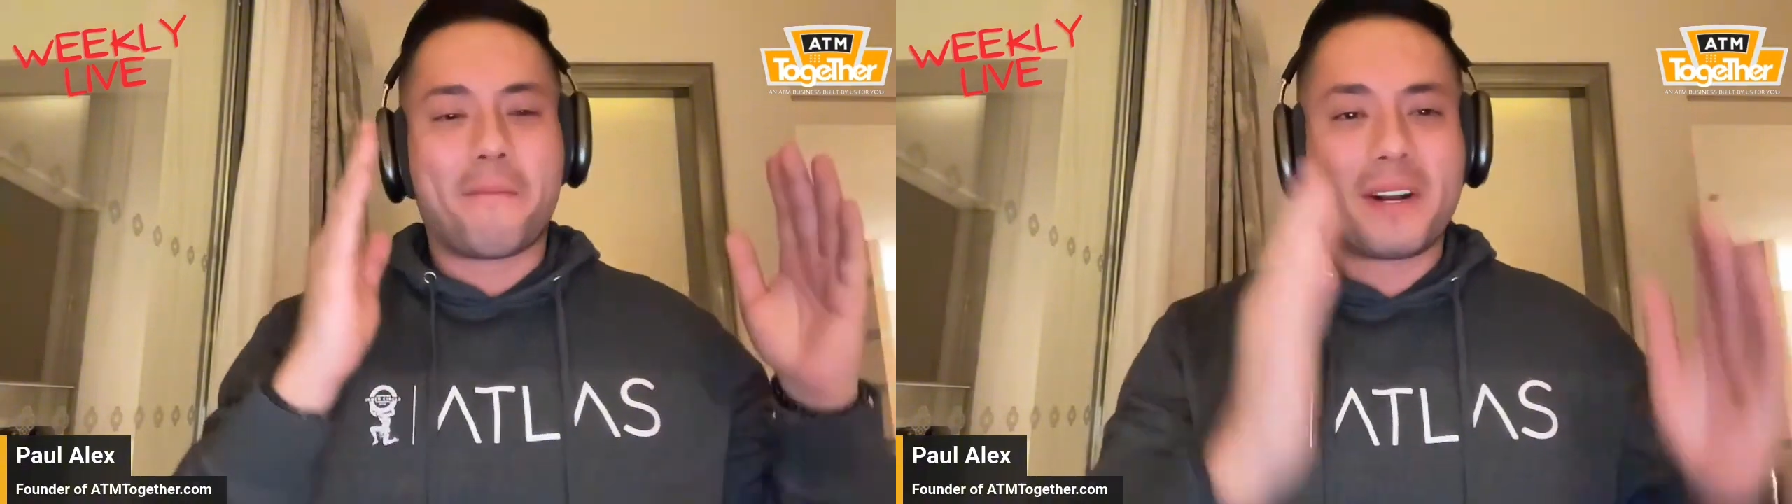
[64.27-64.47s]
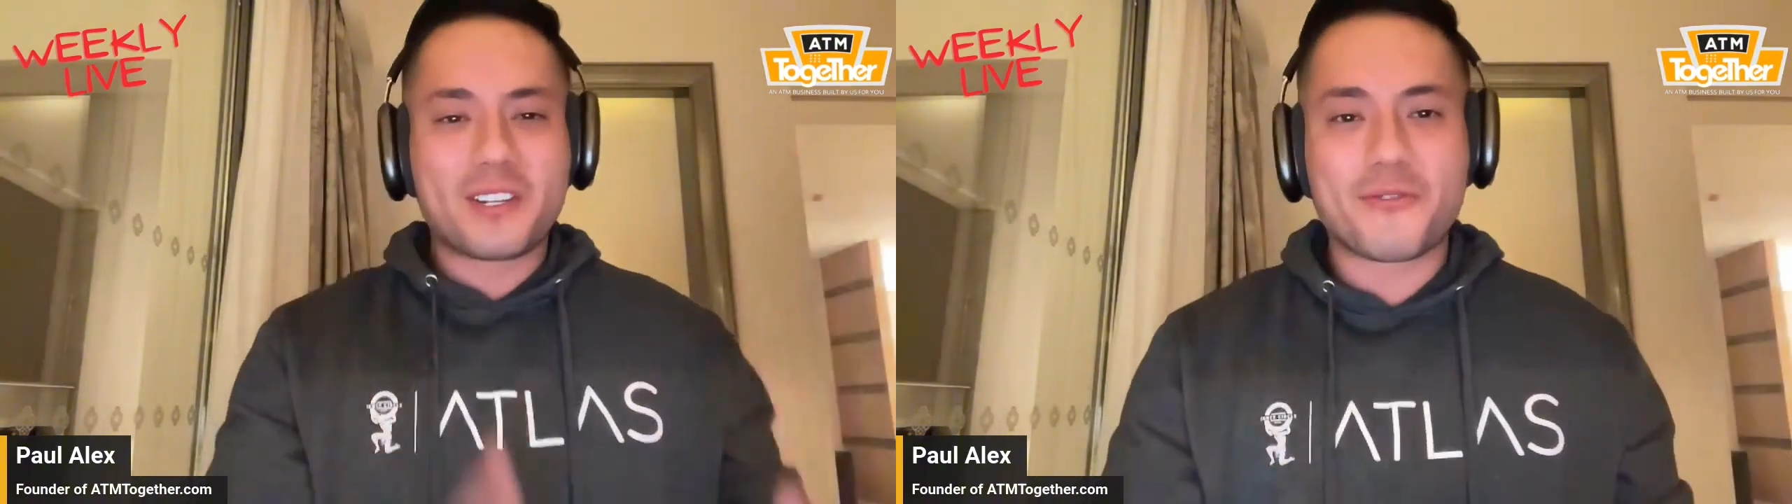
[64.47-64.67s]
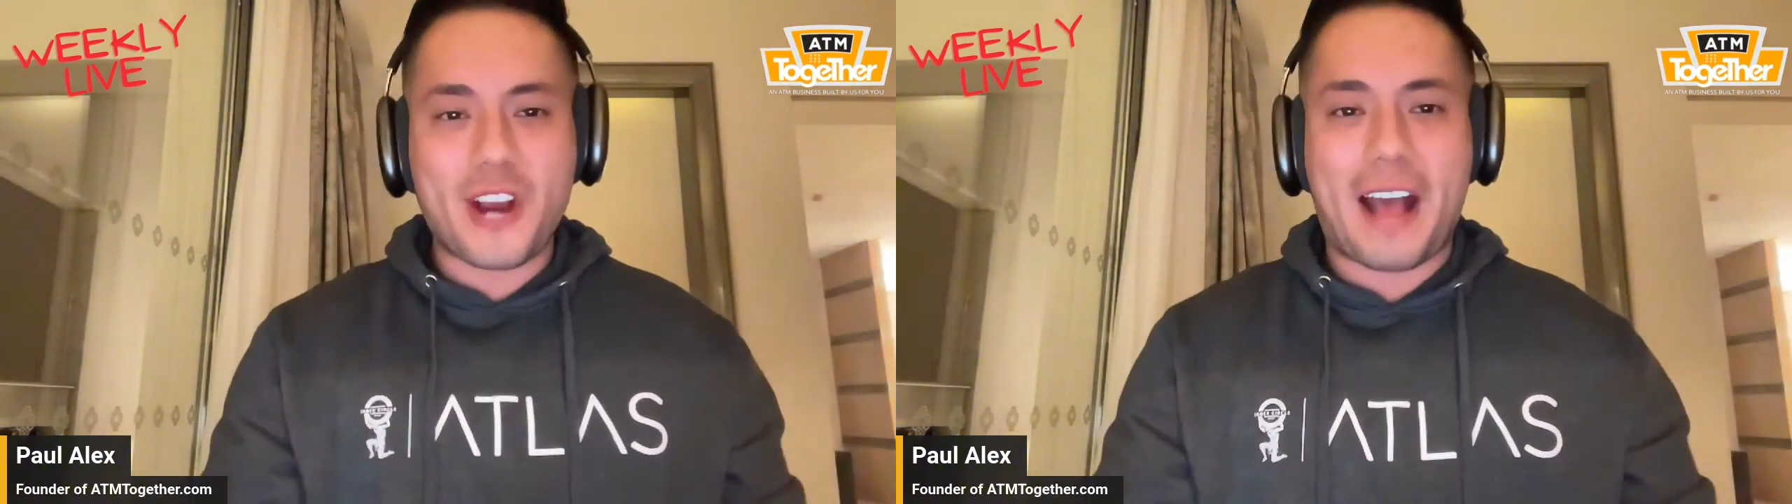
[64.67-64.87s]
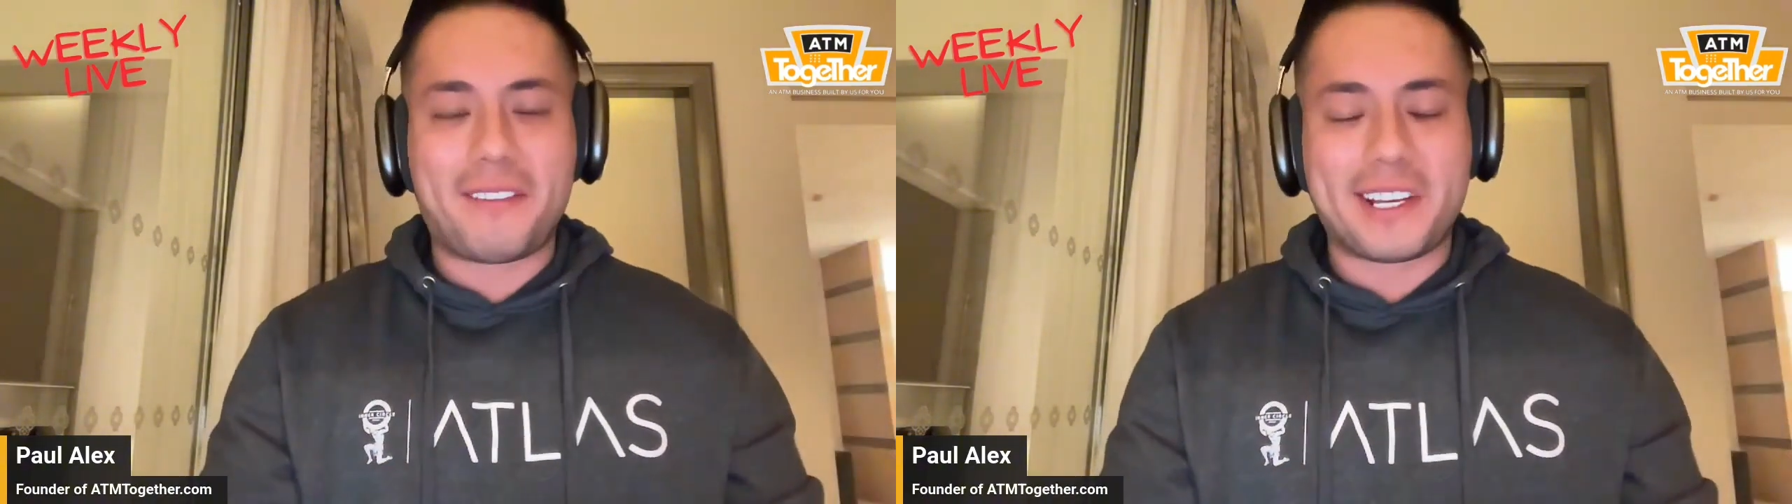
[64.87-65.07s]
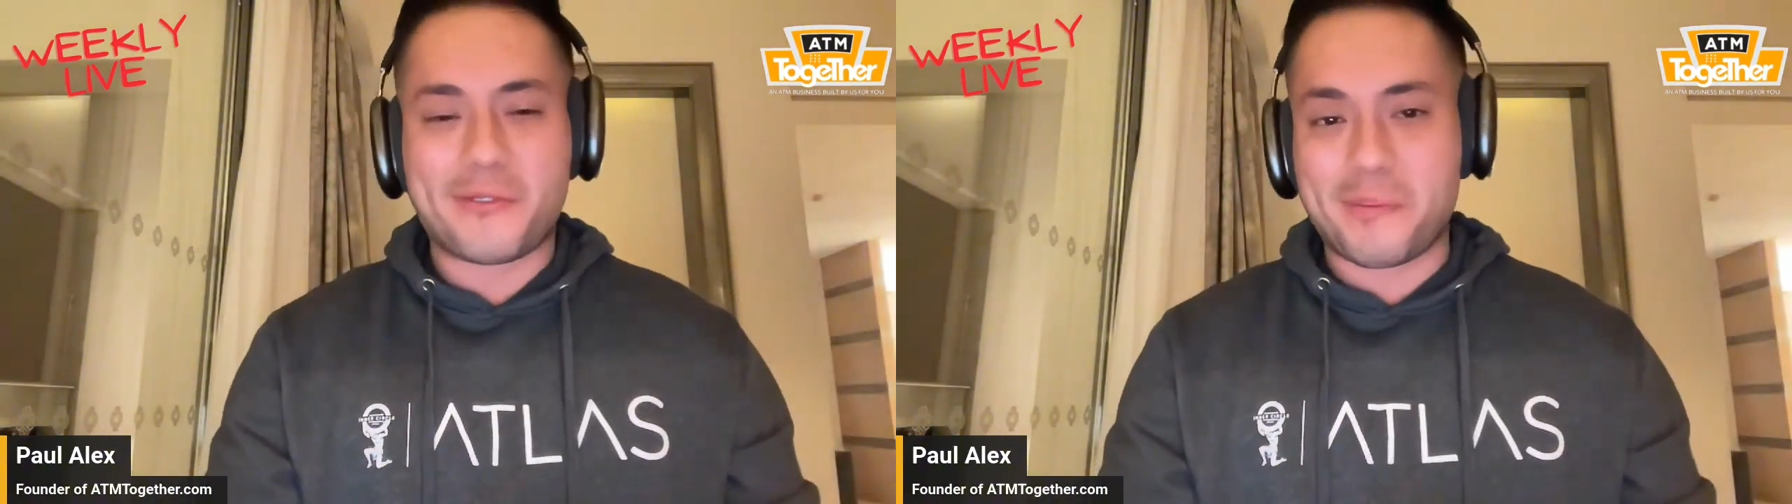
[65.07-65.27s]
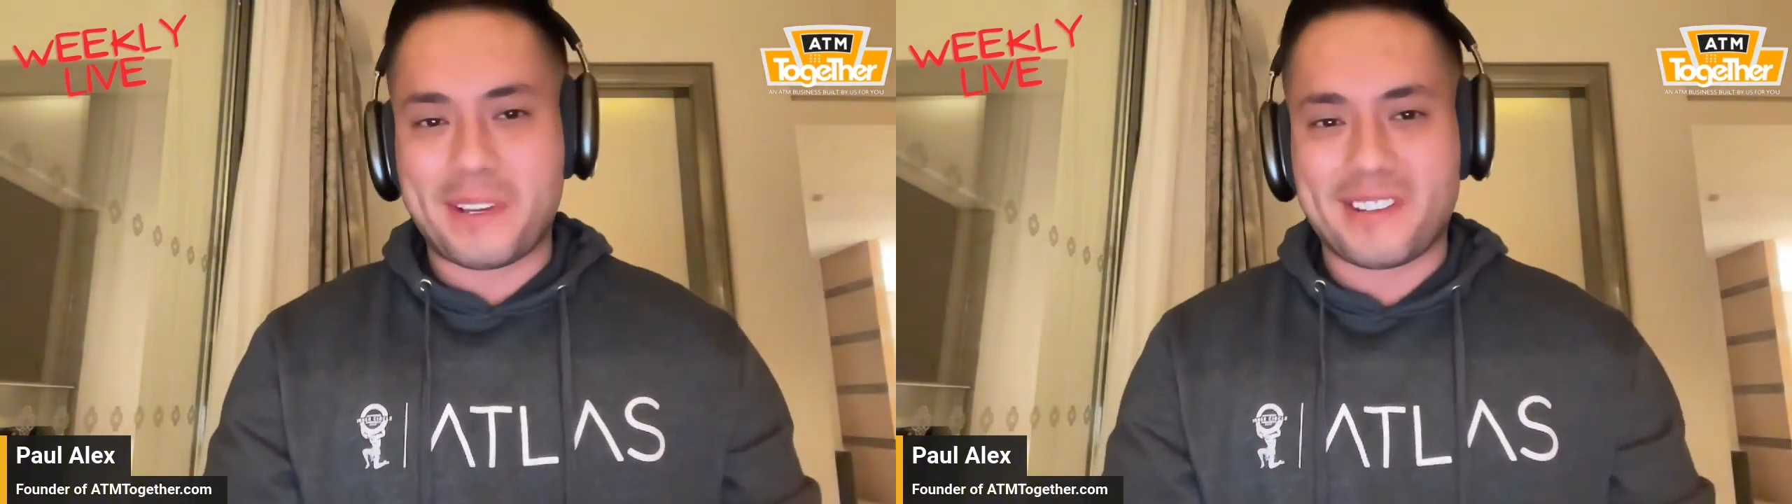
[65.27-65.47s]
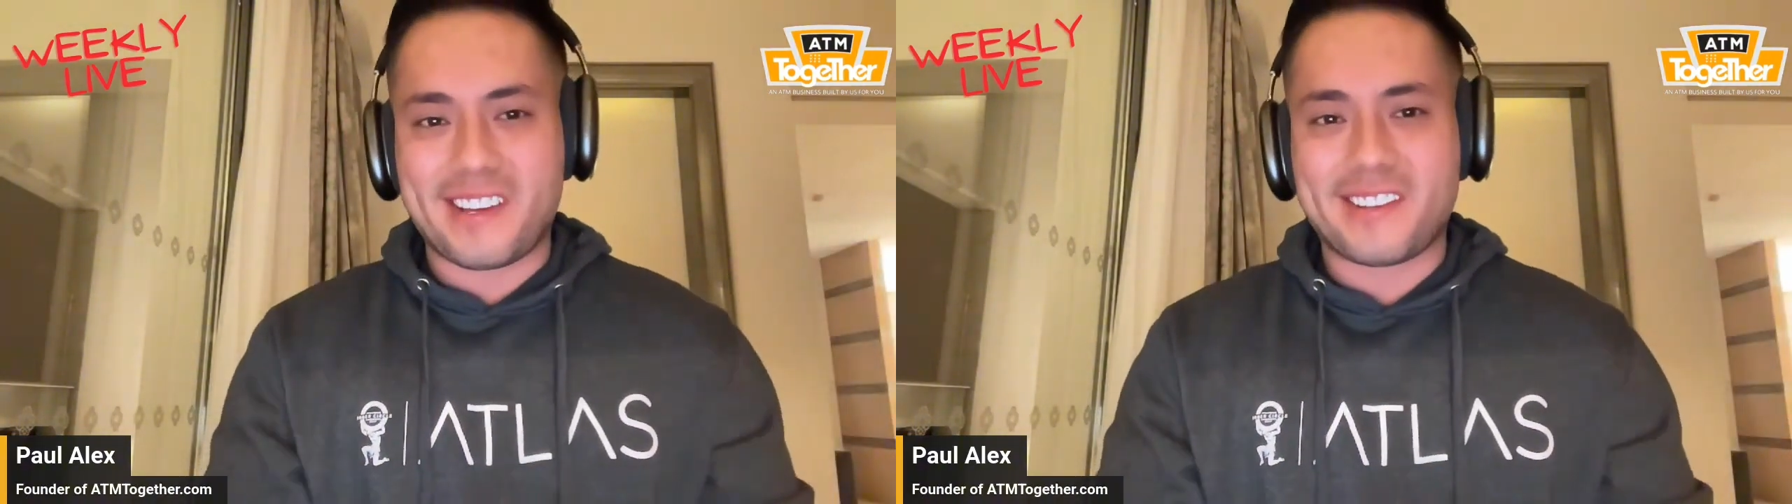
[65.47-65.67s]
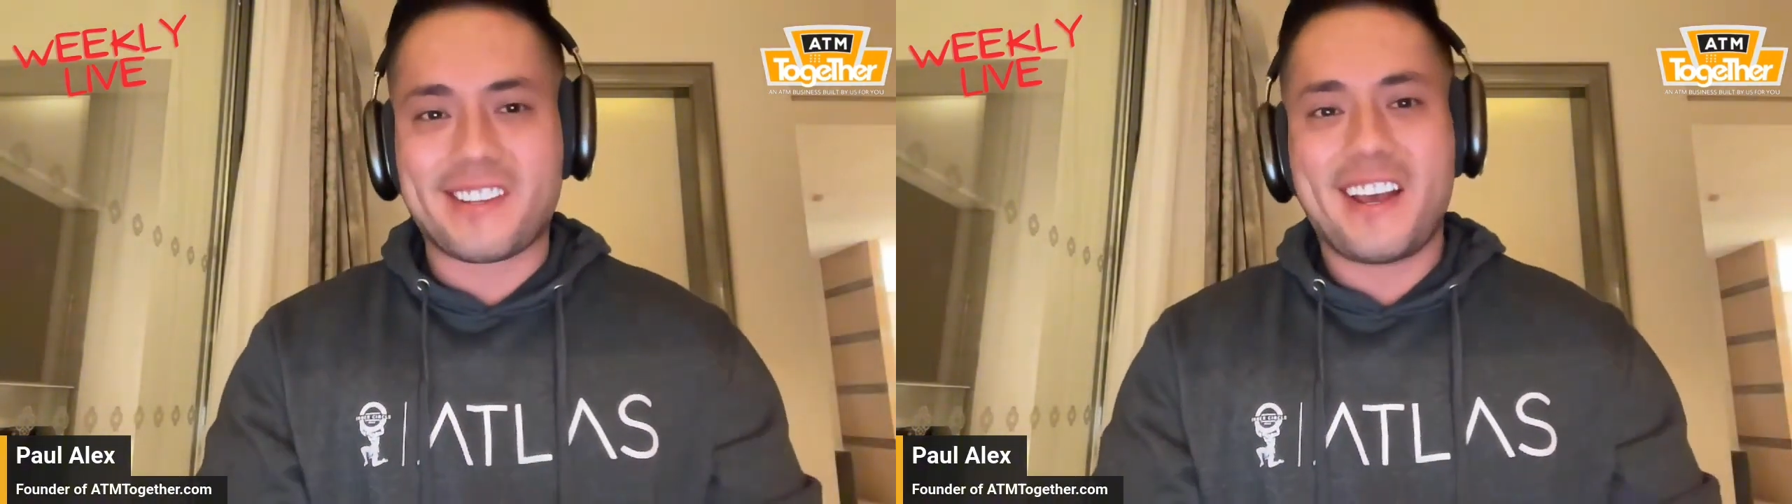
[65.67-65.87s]
A bunch of traveling for
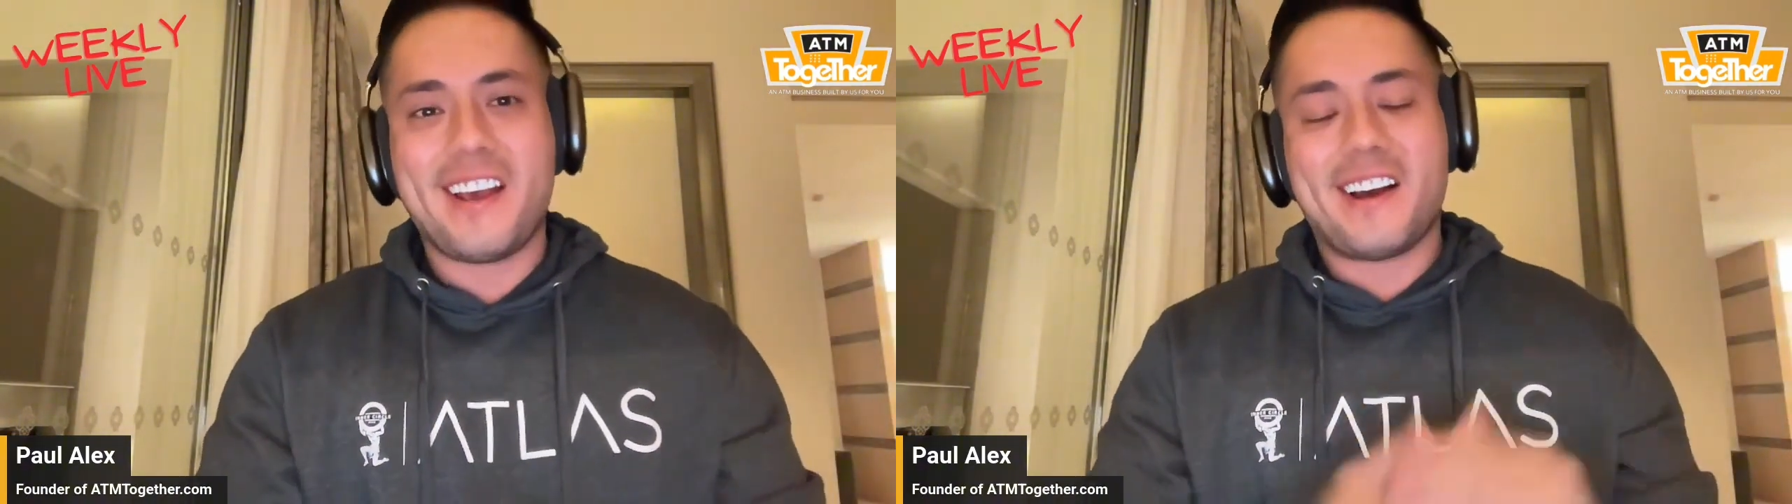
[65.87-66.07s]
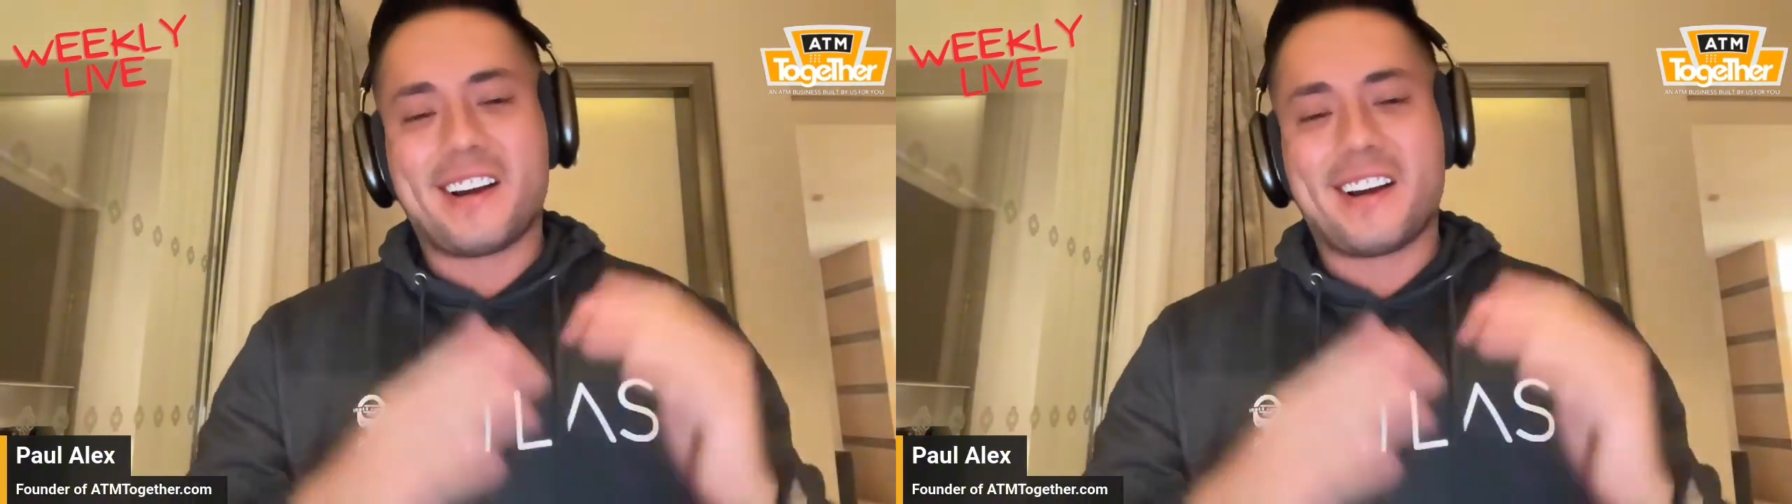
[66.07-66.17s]
business,